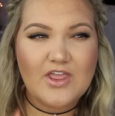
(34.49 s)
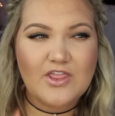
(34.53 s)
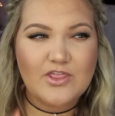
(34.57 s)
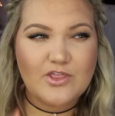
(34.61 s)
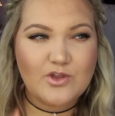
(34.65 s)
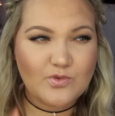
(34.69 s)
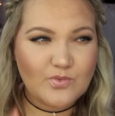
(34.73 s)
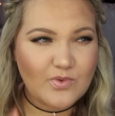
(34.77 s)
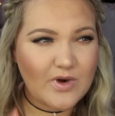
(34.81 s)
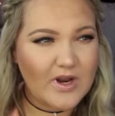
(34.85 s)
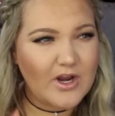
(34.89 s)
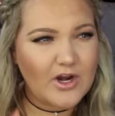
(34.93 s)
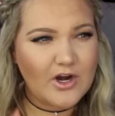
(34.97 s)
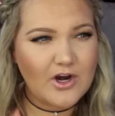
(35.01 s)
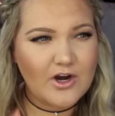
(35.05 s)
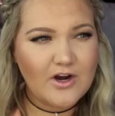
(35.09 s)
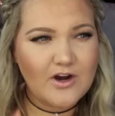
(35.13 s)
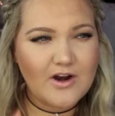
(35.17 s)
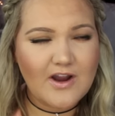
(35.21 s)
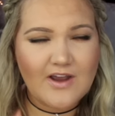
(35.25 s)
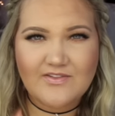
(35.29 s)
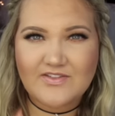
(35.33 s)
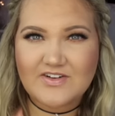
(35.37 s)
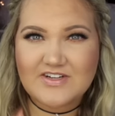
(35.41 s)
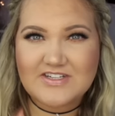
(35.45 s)
the ringer
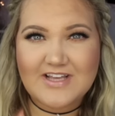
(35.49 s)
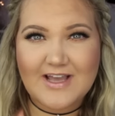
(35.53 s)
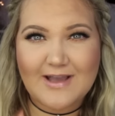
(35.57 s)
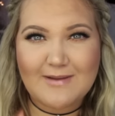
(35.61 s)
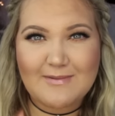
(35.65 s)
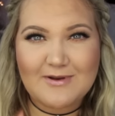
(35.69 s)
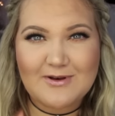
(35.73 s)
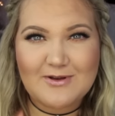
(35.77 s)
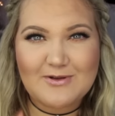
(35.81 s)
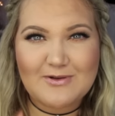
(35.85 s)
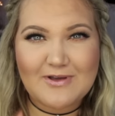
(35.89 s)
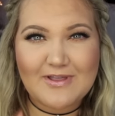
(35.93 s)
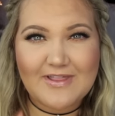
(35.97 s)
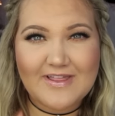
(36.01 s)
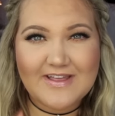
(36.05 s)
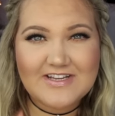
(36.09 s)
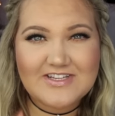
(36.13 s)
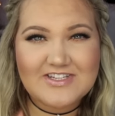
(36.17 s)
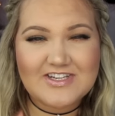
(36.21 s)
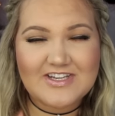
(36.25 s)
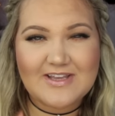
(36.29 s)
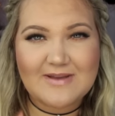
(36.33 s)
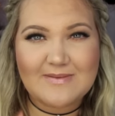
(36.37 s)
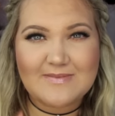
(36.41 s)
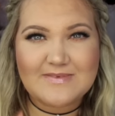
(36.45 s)
every time a new
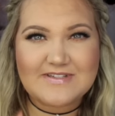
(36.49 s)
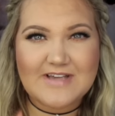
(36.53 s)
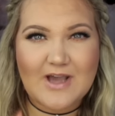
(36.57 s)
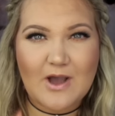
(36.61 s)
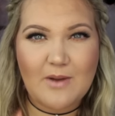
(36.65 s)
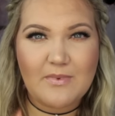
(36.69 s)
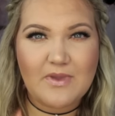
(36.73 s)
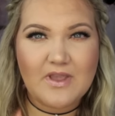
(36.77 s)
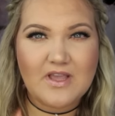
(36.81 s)
collection comes out,